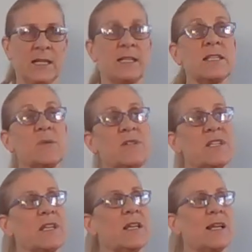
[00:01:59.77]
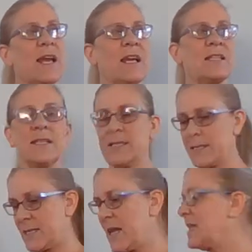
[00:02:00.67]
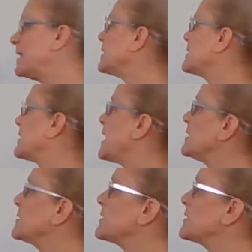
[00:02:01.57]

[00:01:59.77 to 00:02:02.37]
In this particular case, it's the less than